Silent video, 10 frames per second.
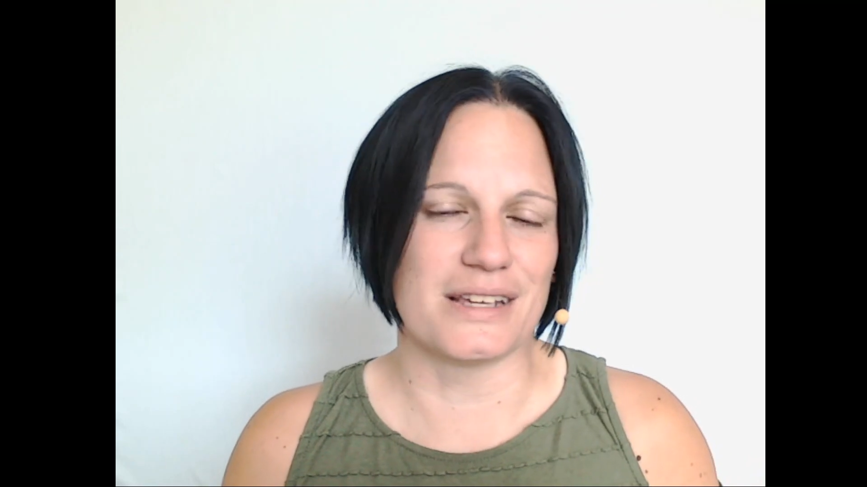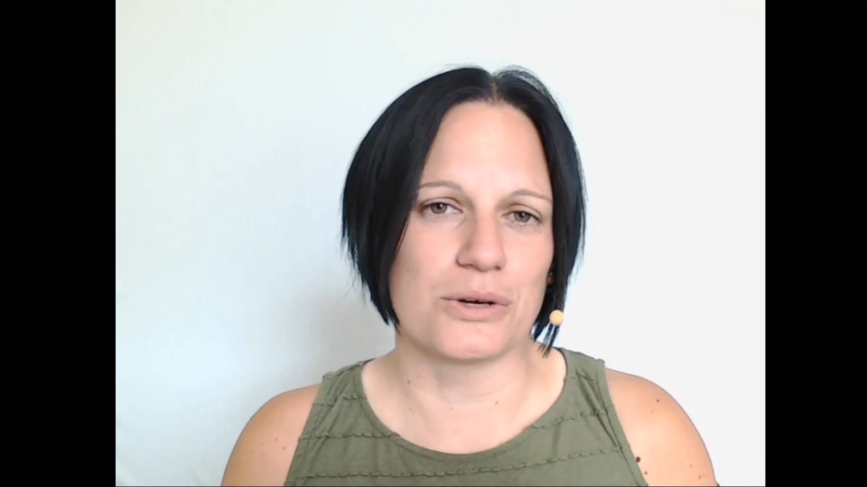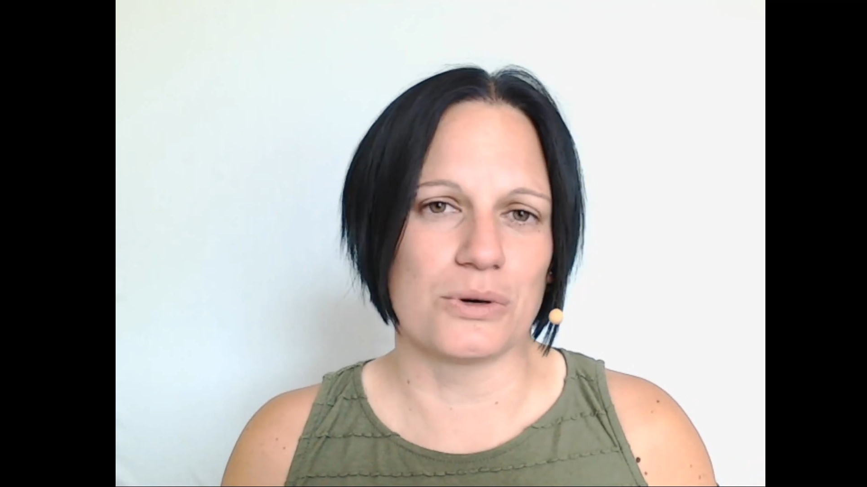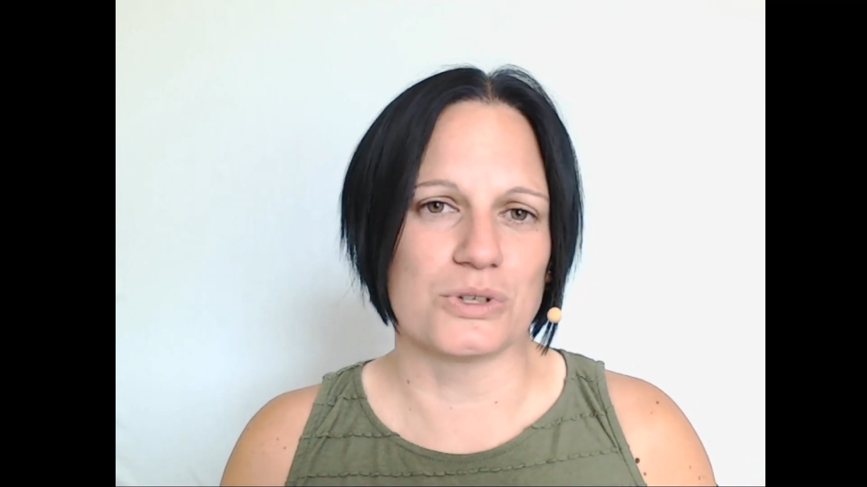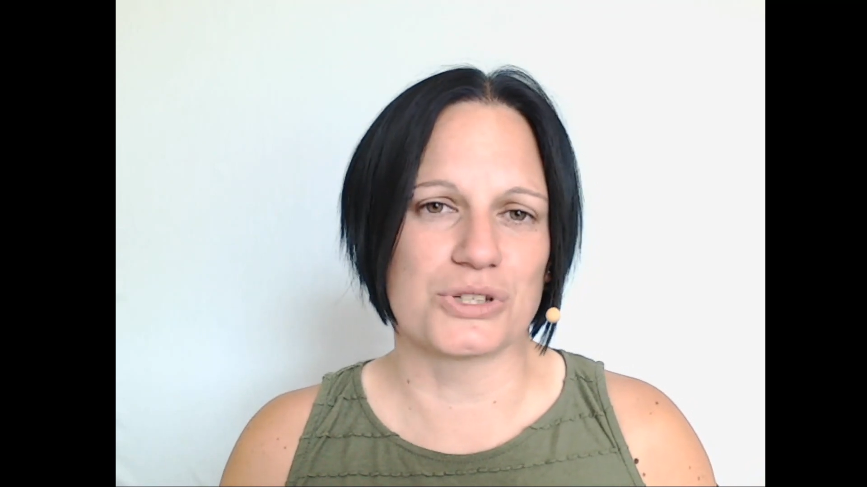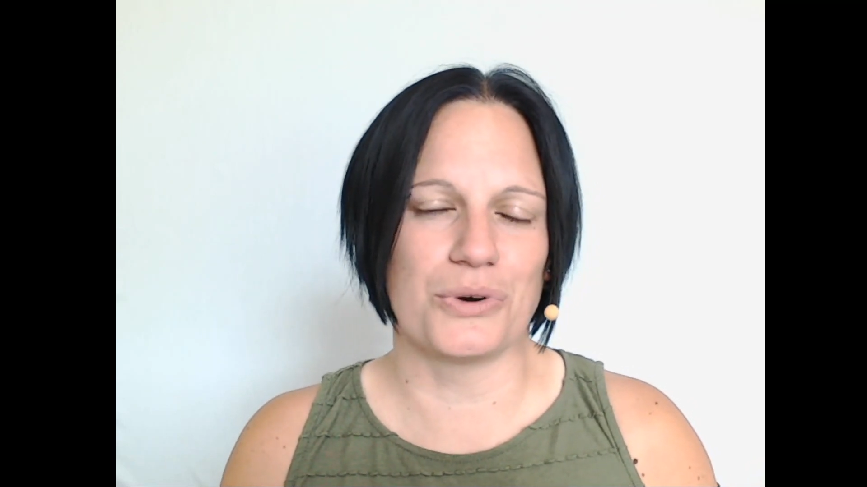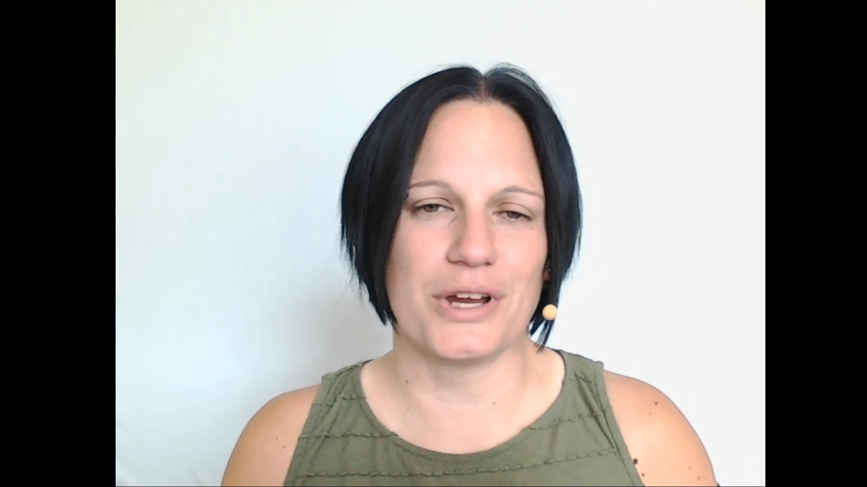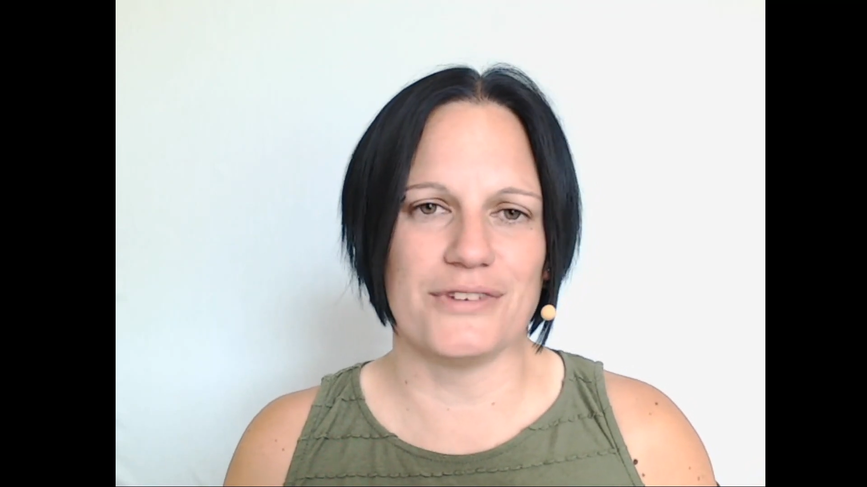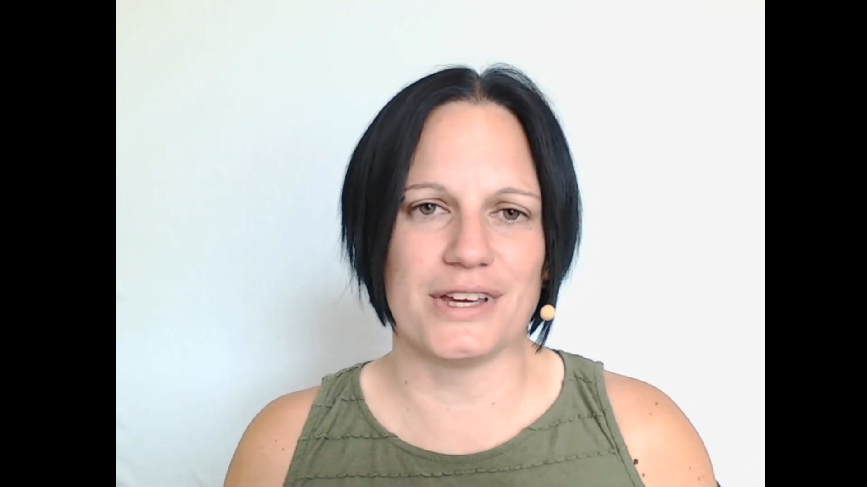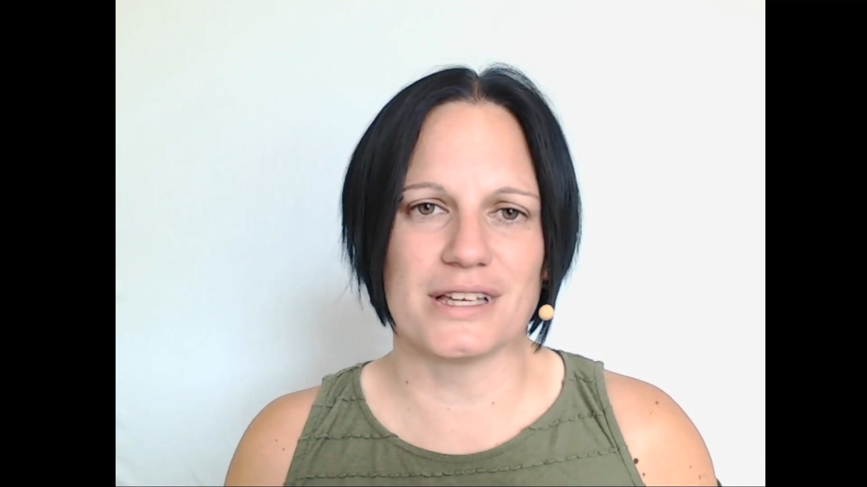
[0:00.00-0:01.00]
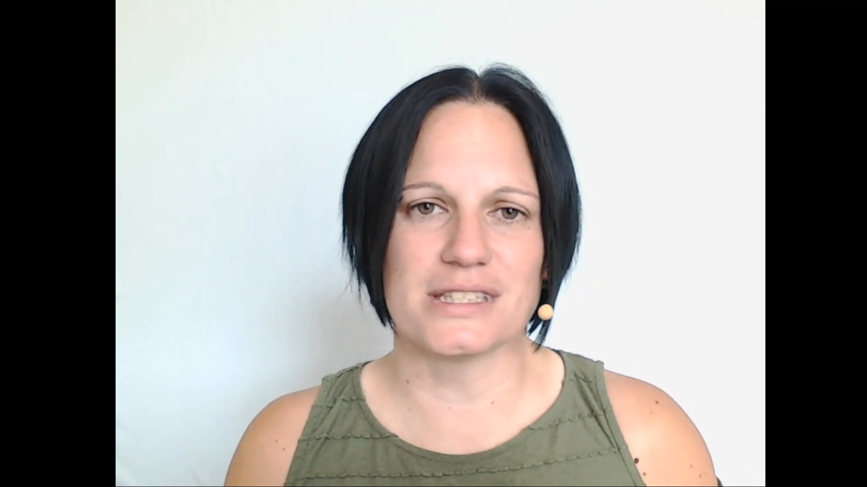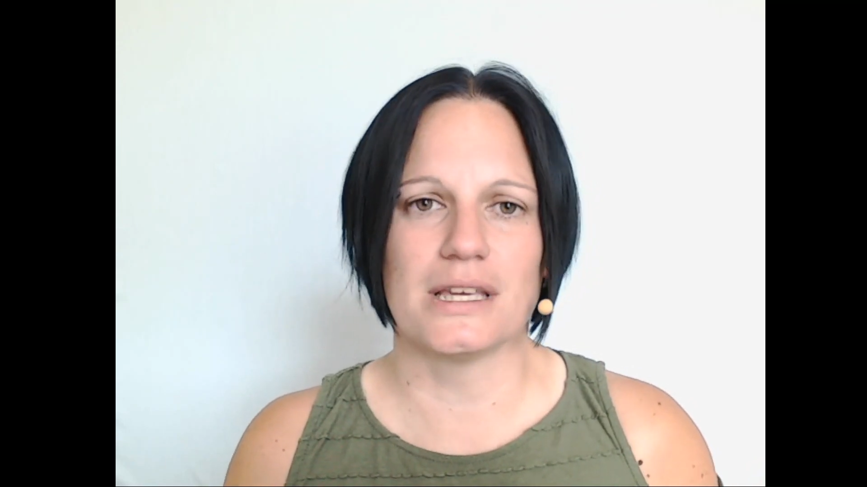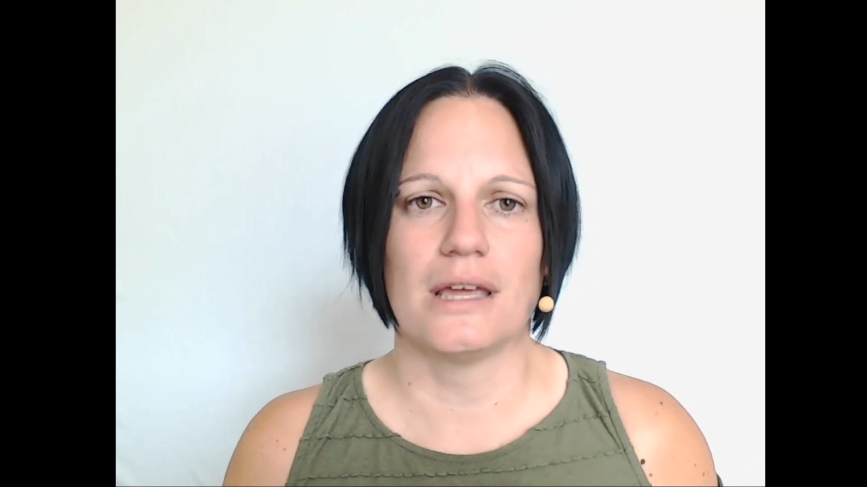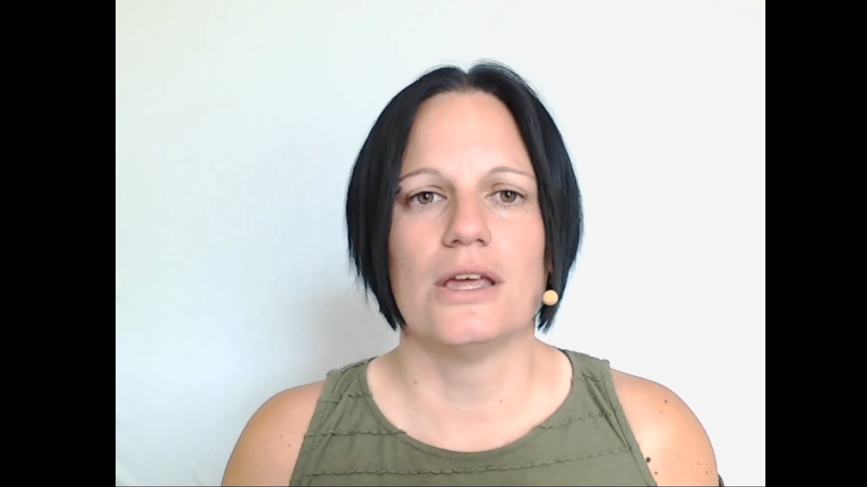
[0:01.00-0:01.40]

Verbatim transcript: they cause cravings